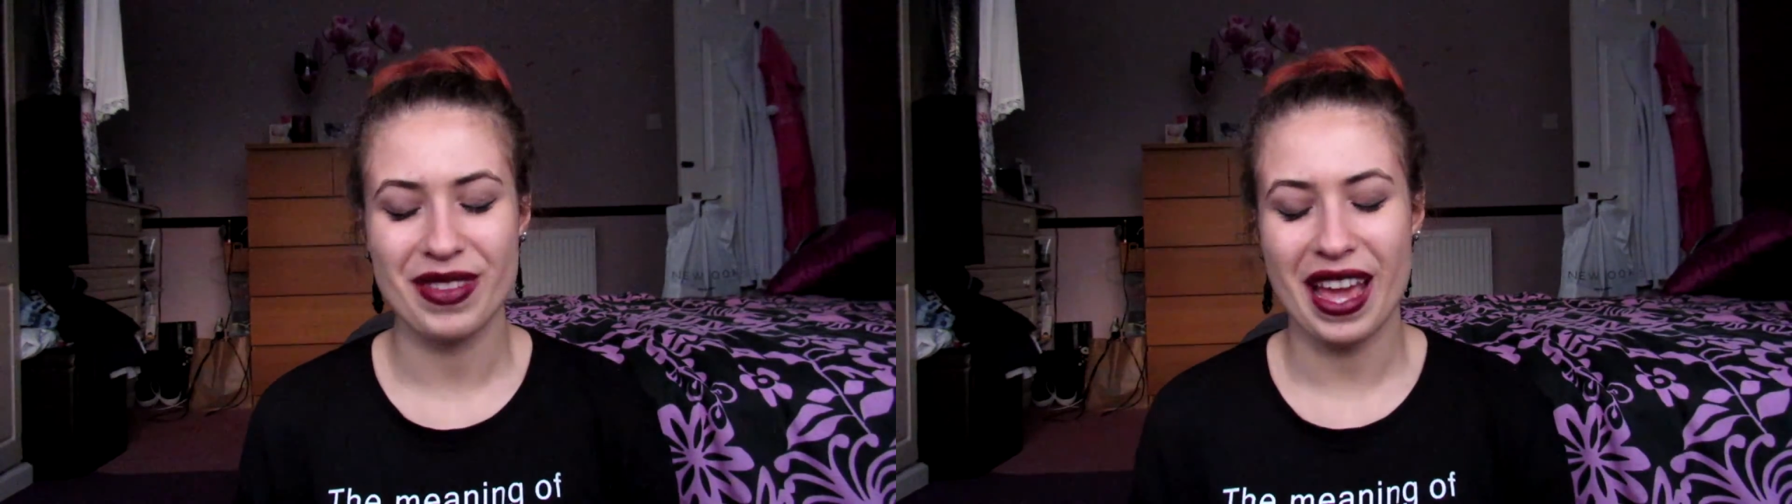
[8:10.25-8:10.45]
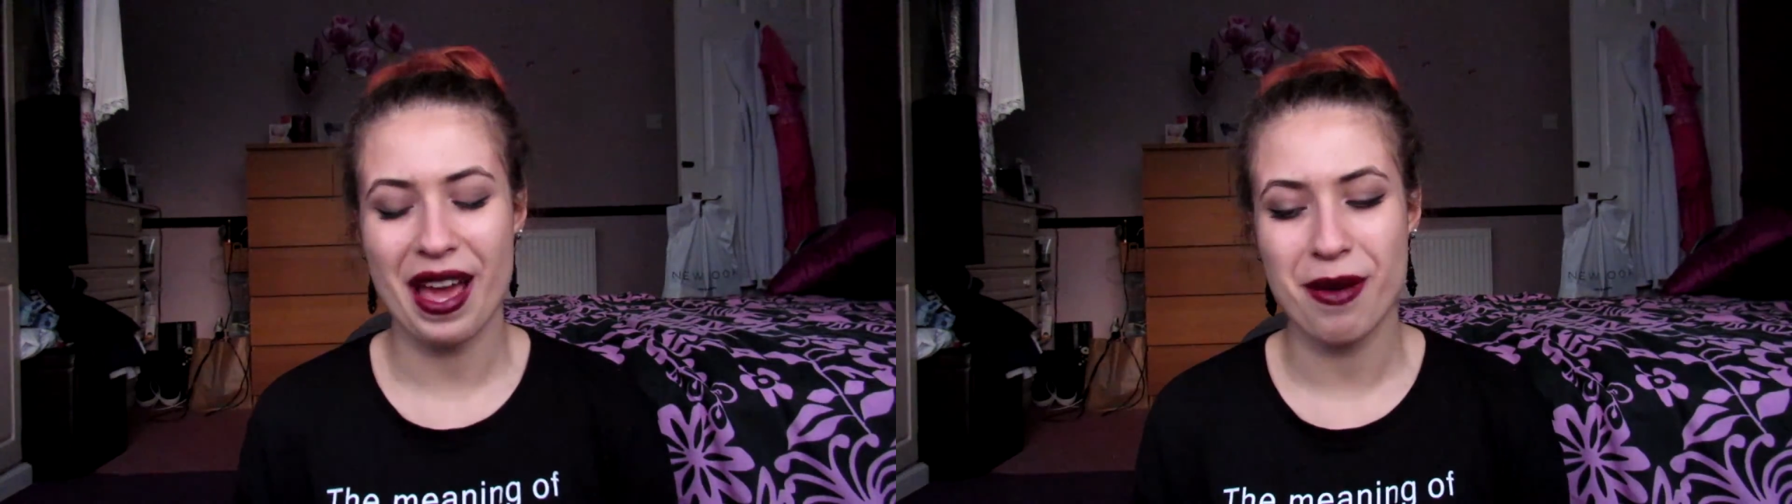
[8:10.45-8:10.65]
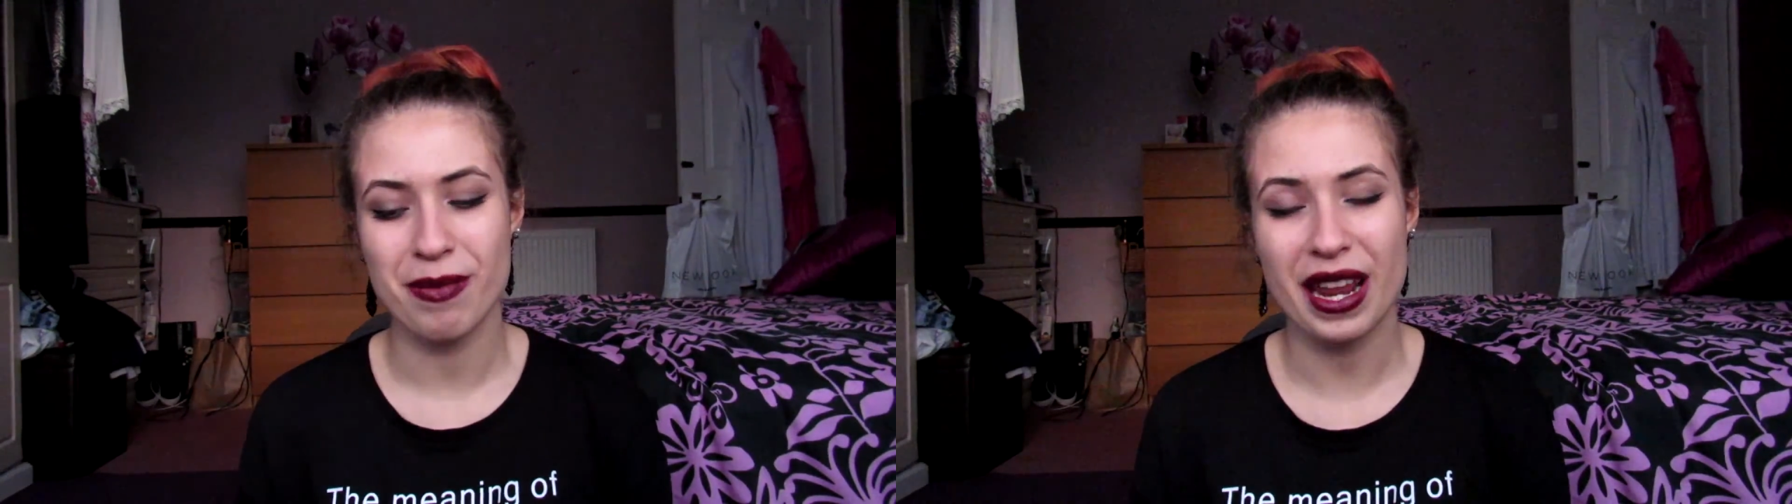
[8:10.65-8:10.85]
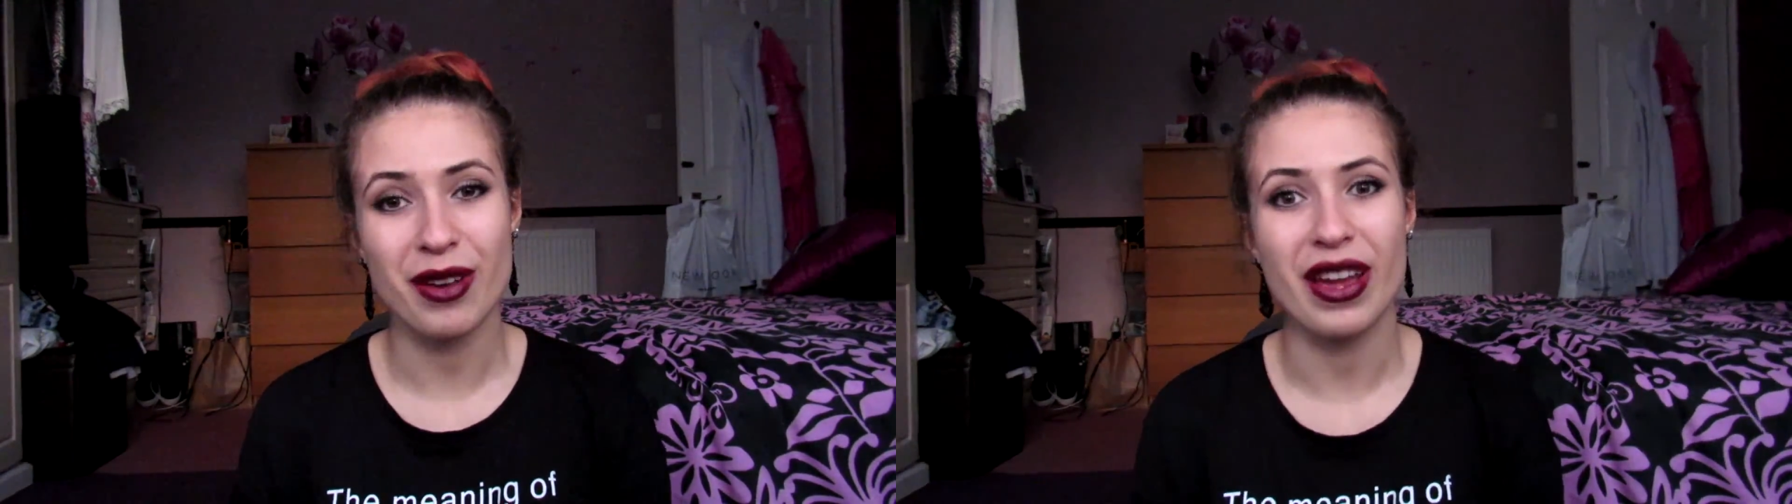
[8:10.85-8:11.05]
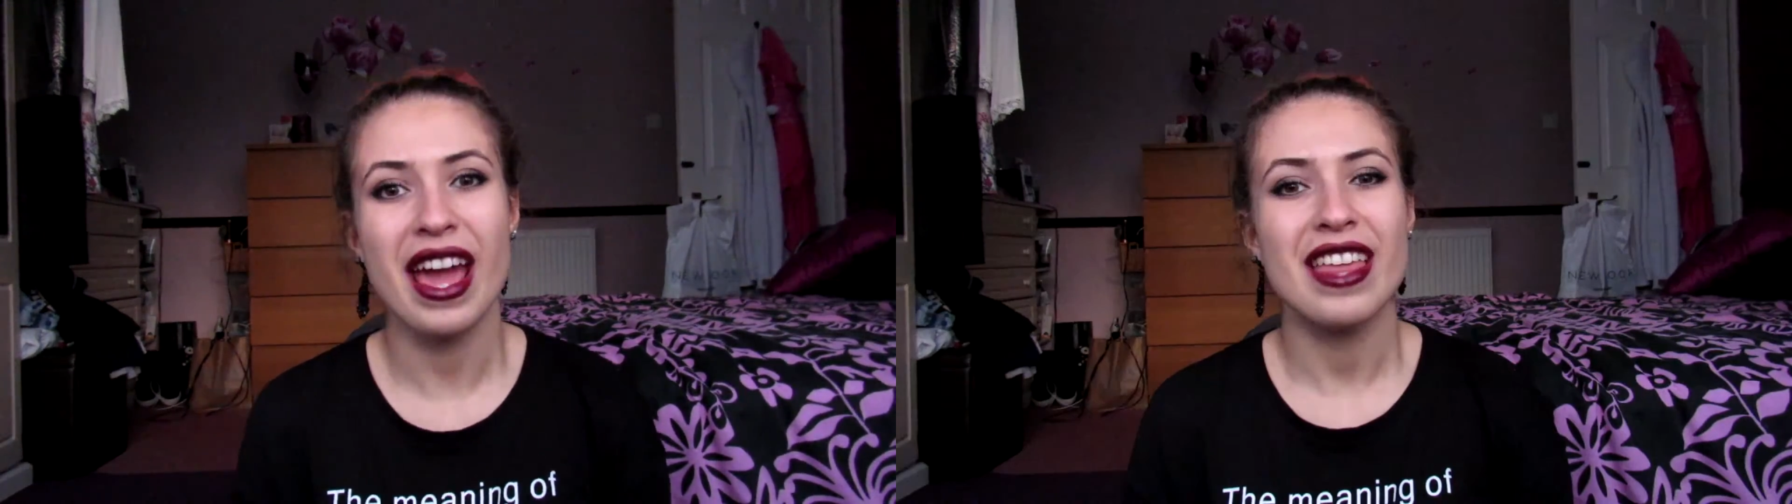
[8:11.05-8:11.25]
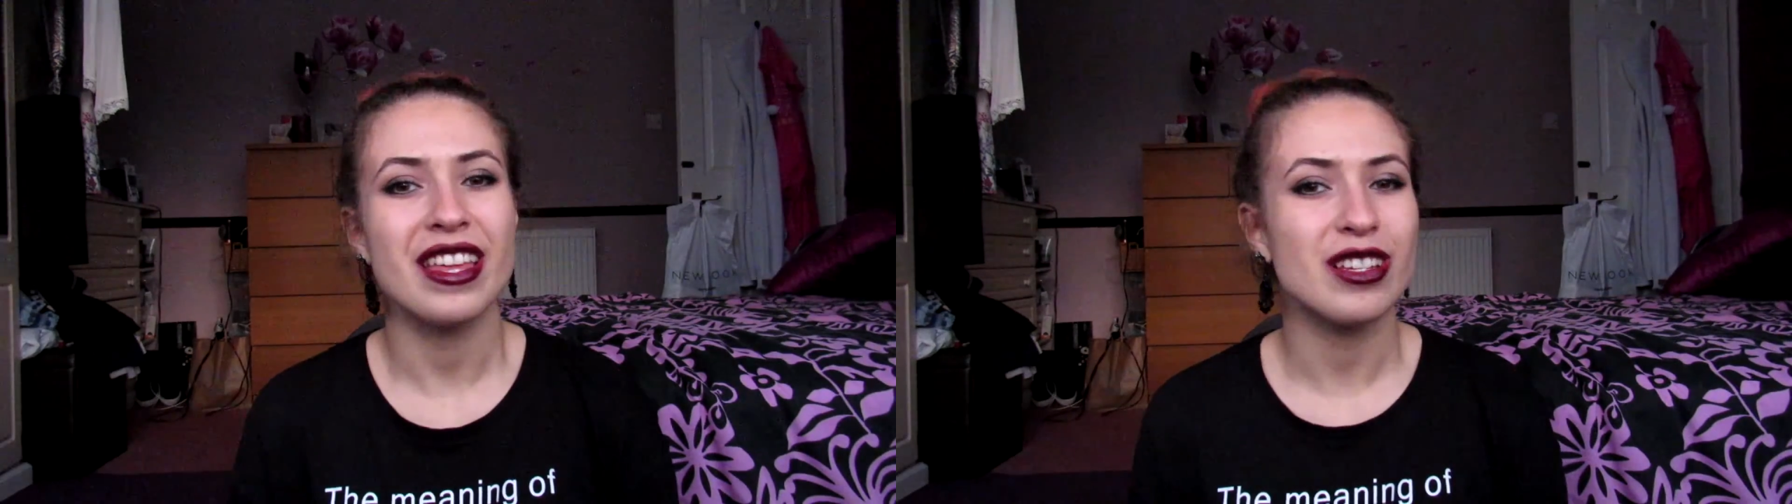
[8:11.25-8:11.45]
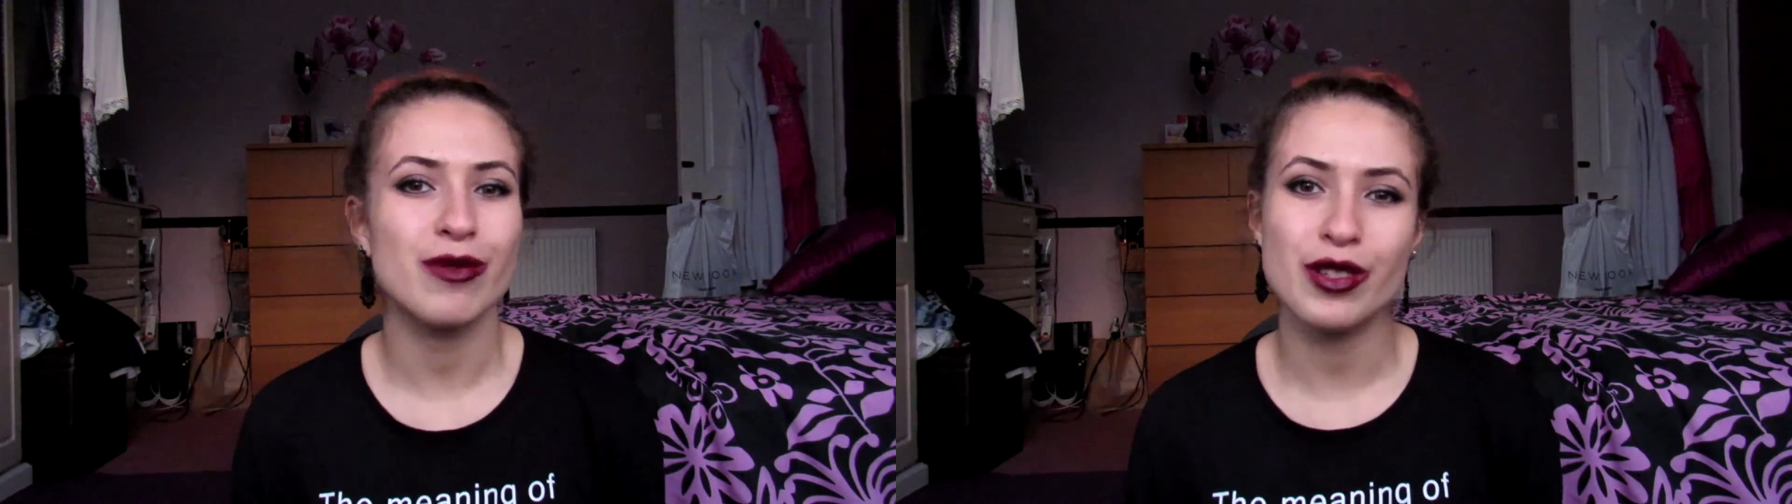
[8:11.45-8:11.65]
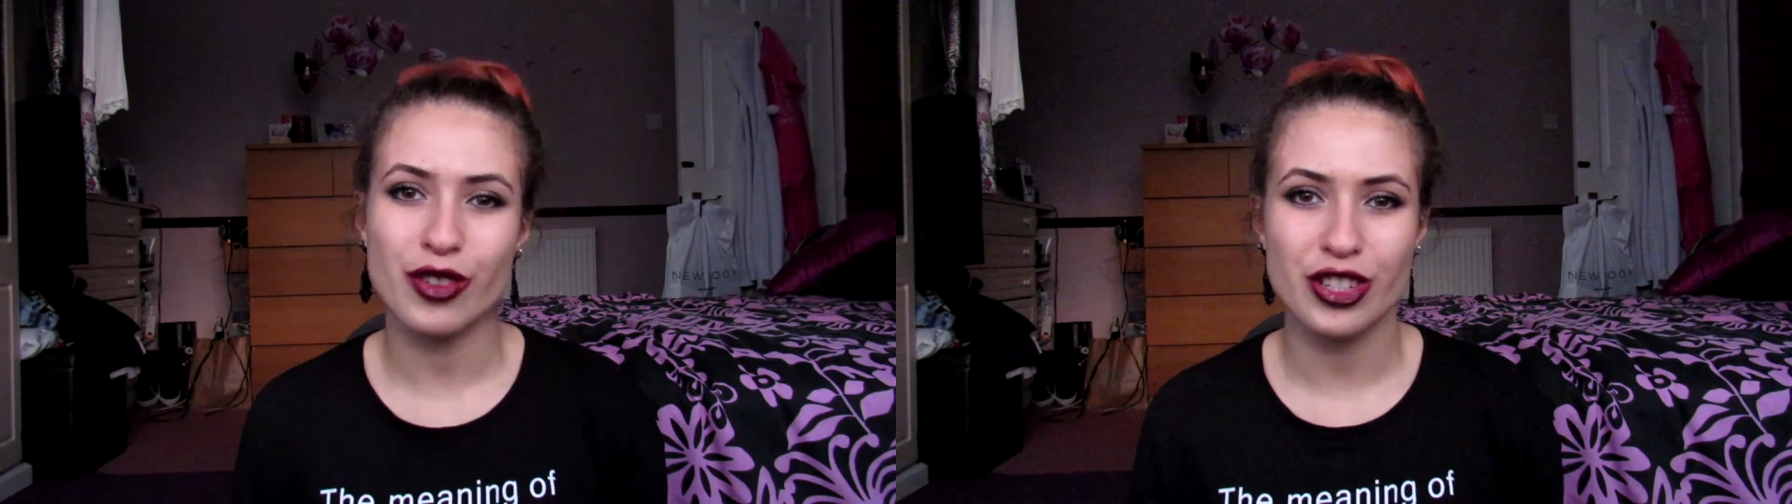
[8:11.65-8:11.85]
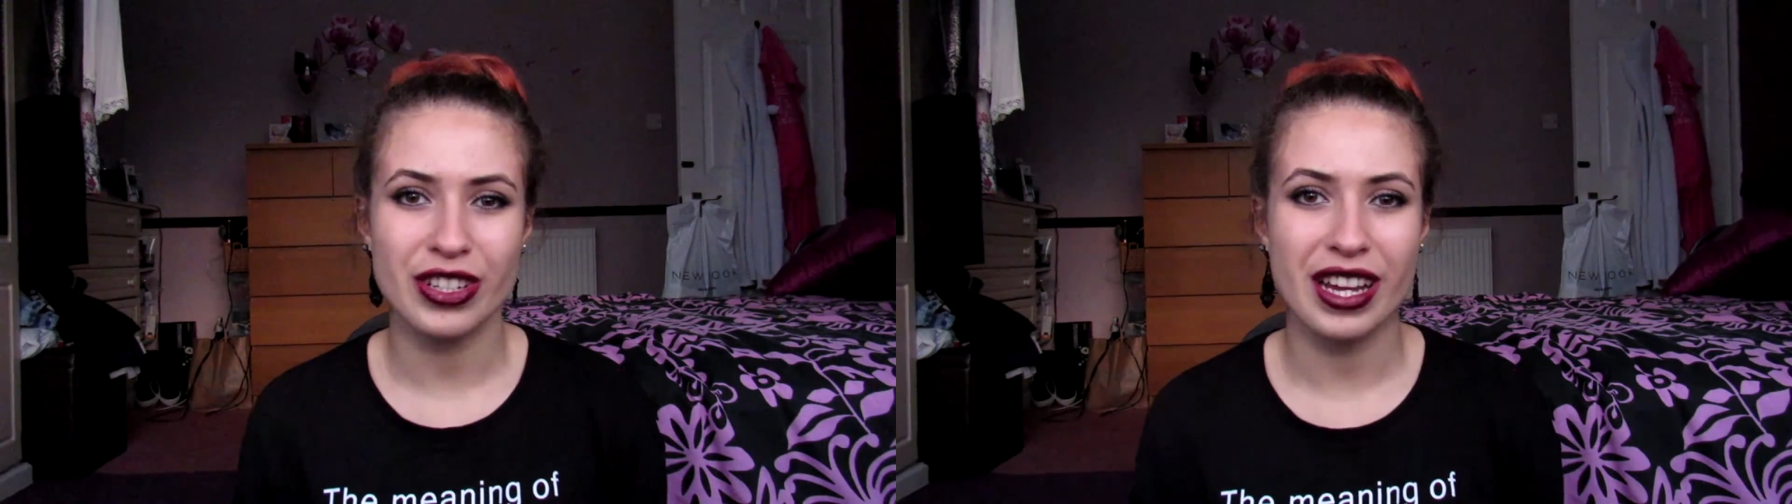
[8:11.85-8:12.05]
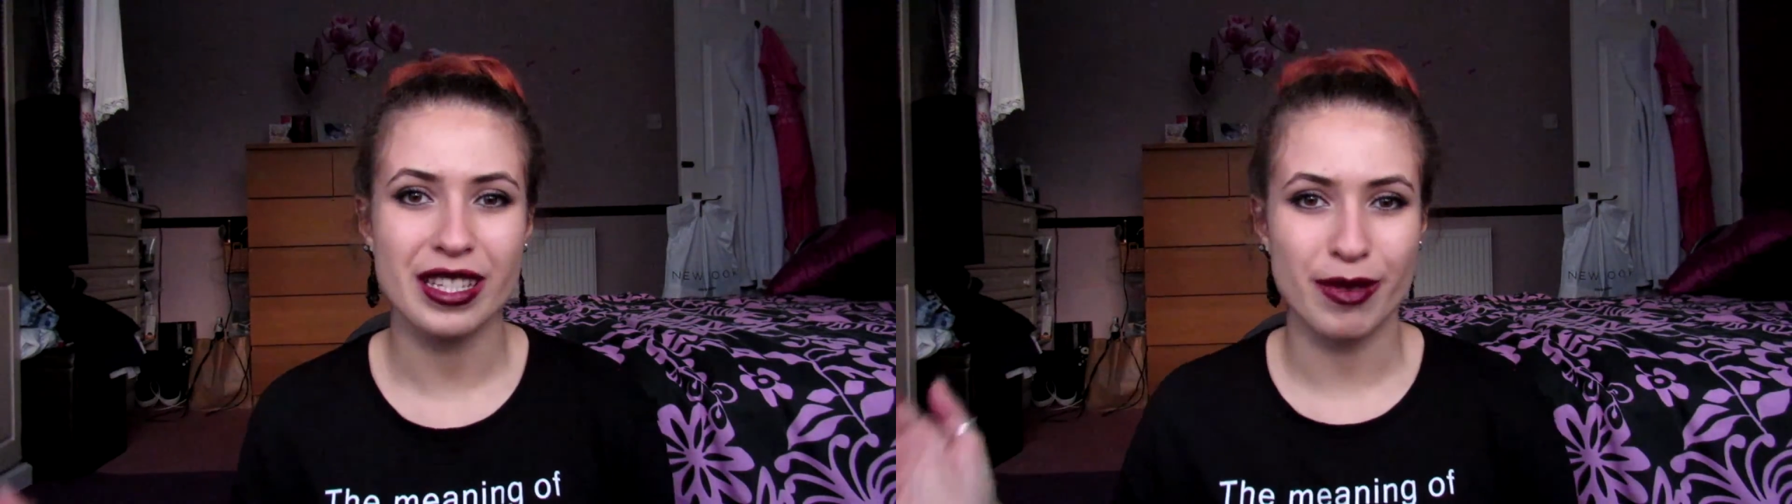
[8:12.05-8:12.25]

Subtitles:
But anyway, thank you so much for watching, guys.